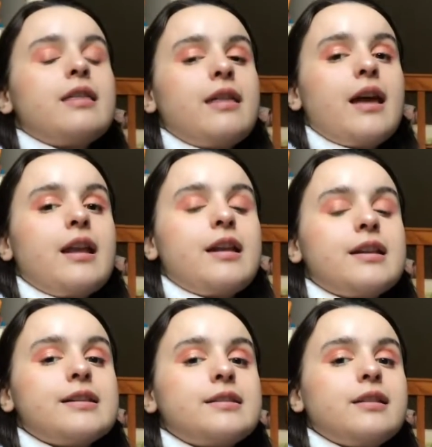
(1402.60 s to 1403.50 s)
that
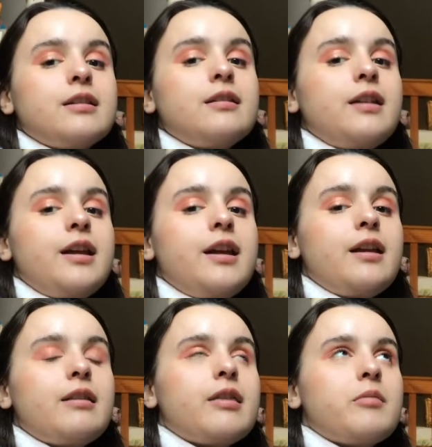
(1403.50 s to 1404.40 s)
is
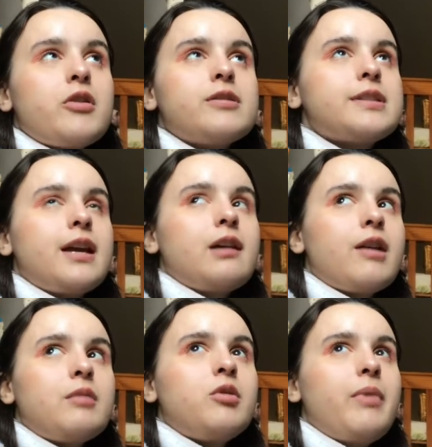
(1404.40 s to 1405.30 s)
literally the most incredible